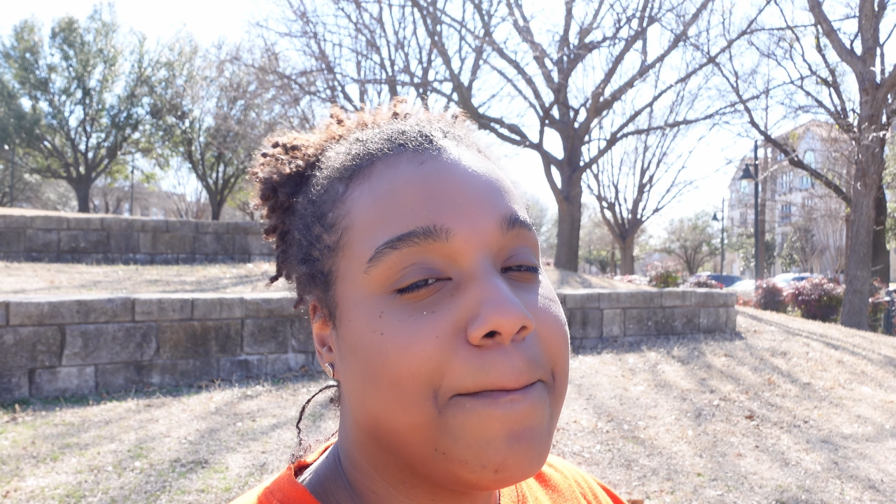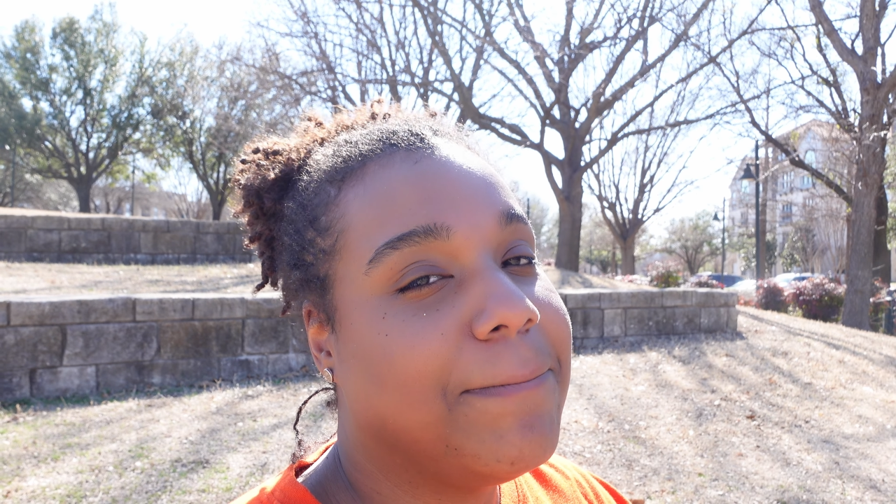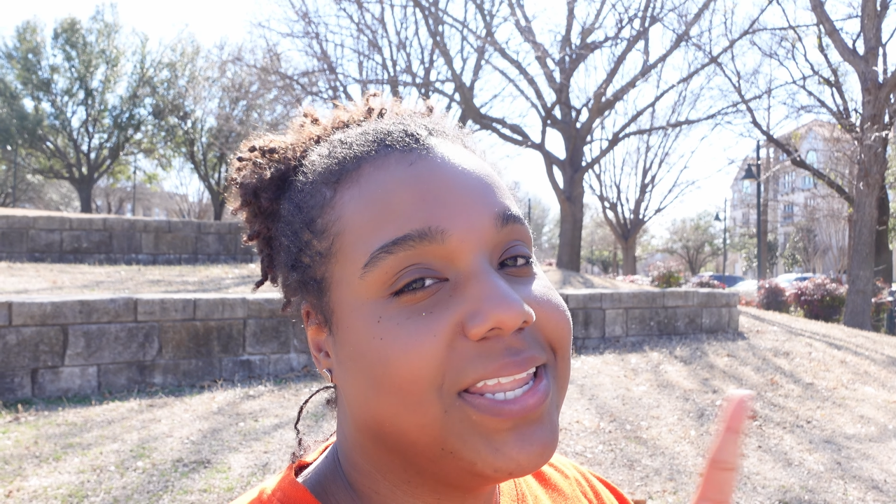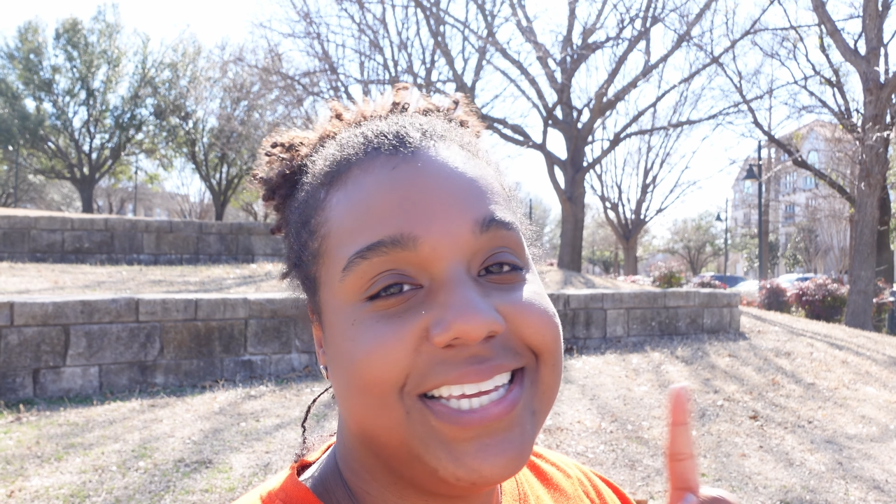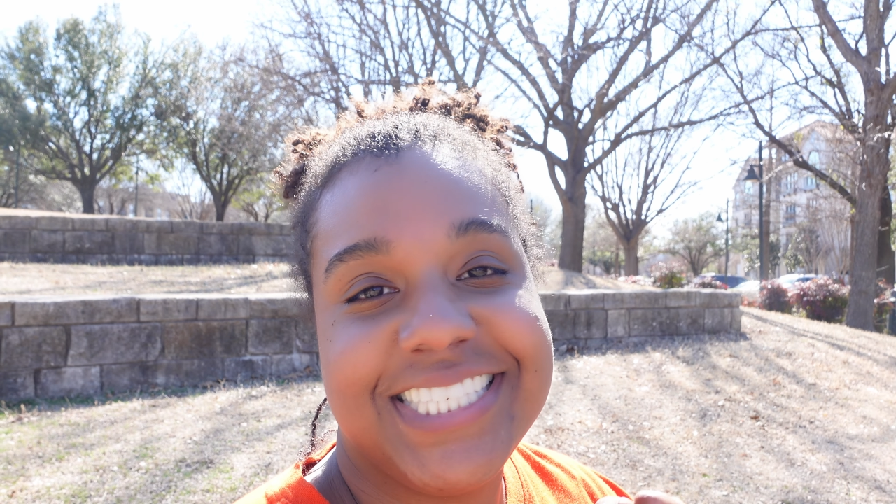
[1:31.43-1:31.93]

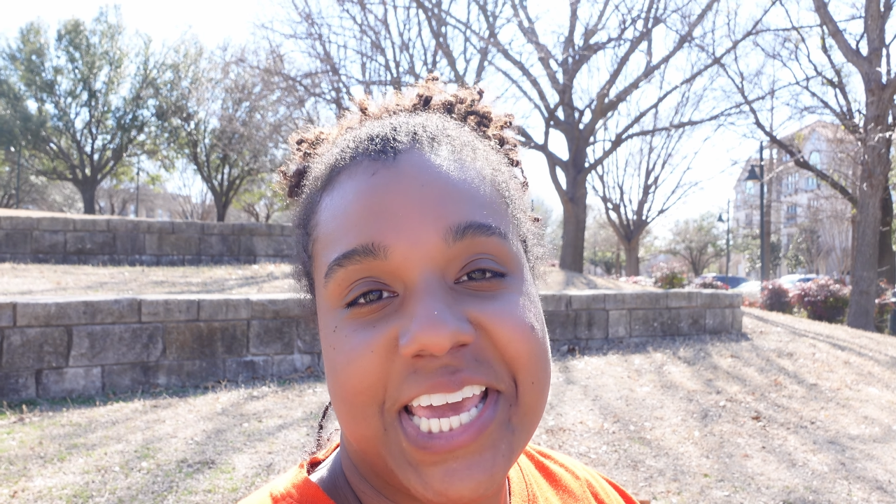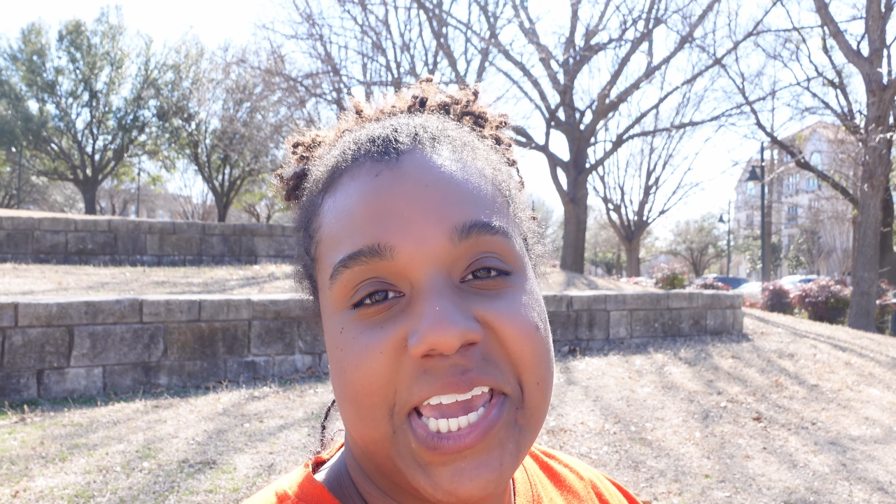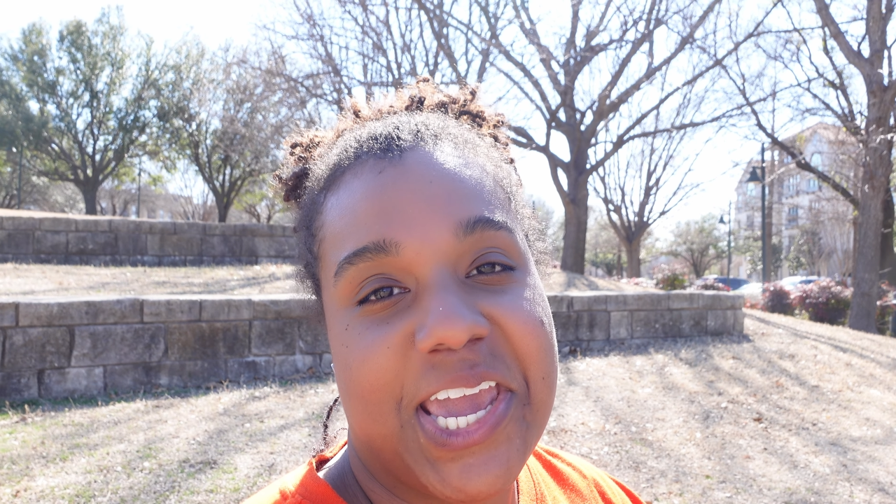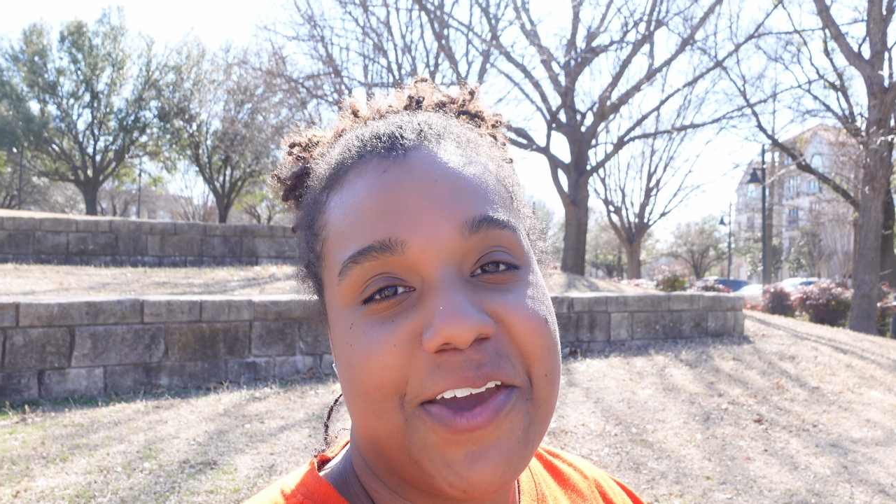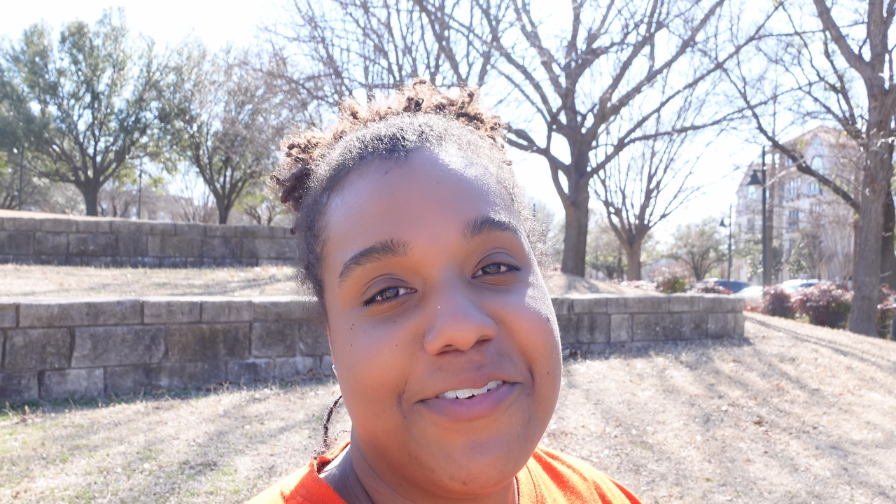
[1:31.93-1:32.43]
please take
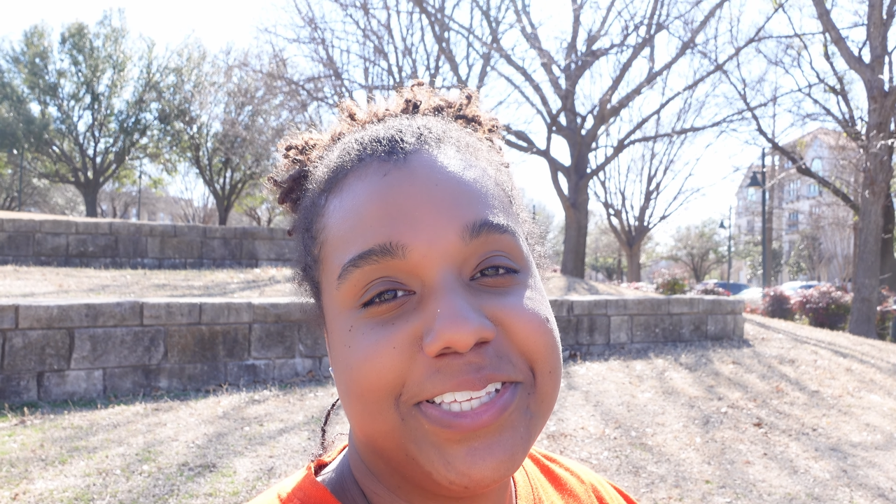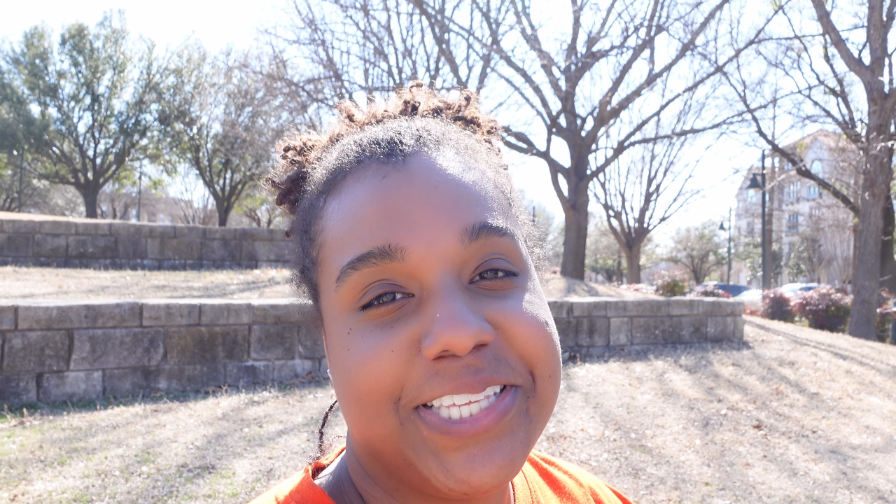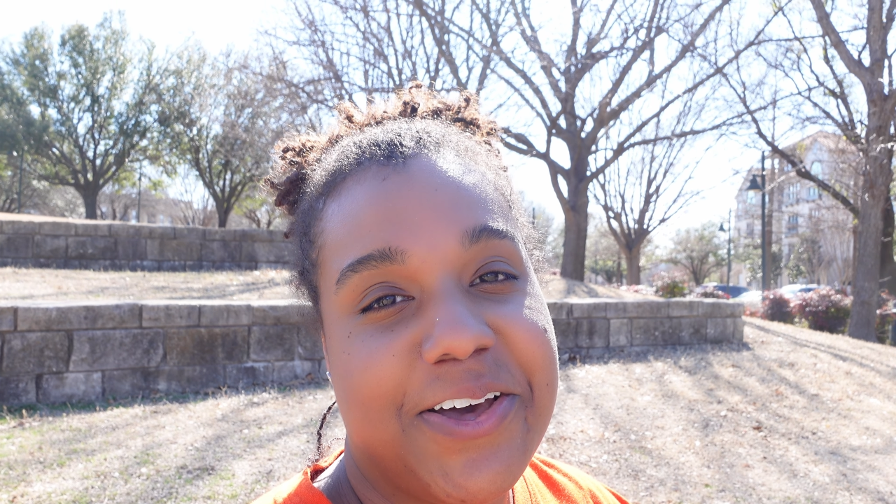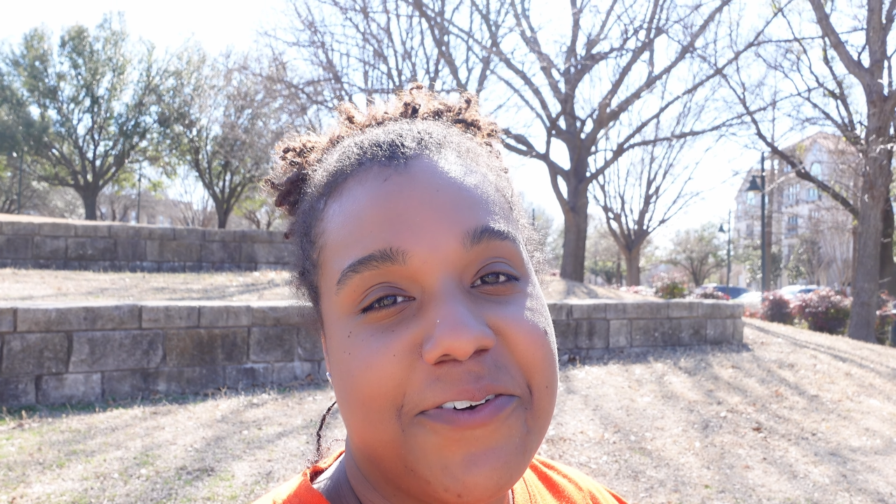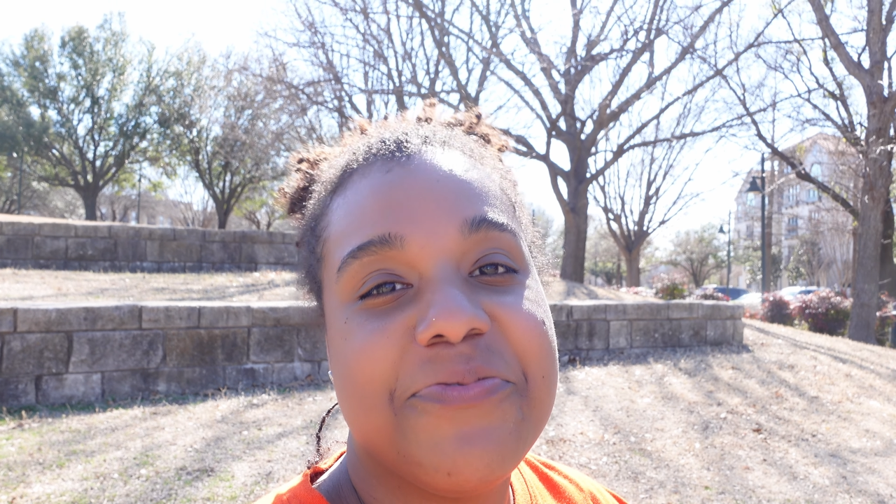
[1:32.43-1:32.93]
care of
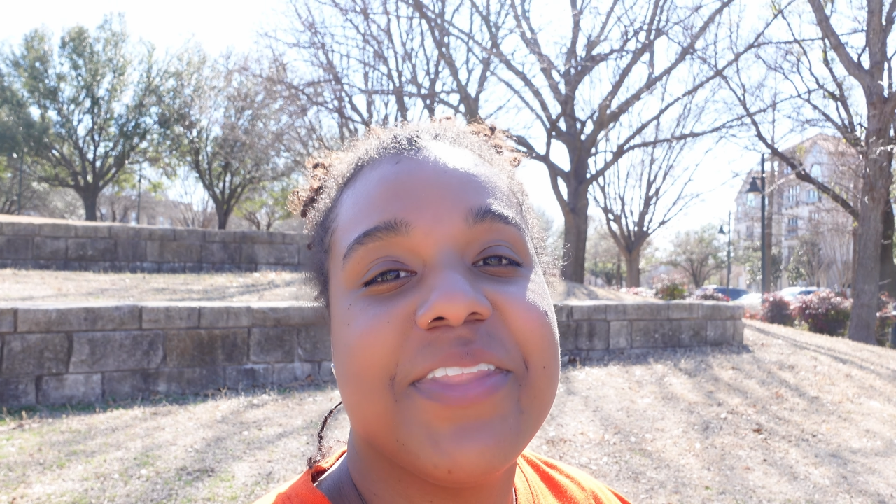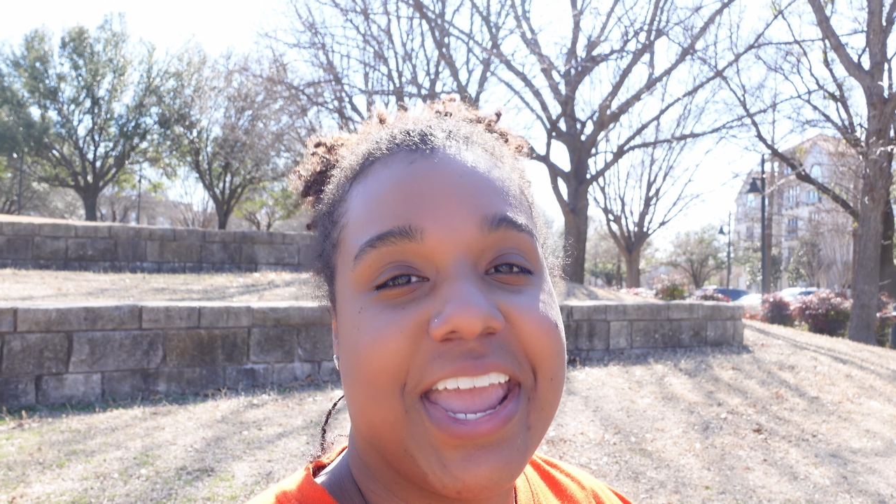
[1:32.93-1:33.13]
yourself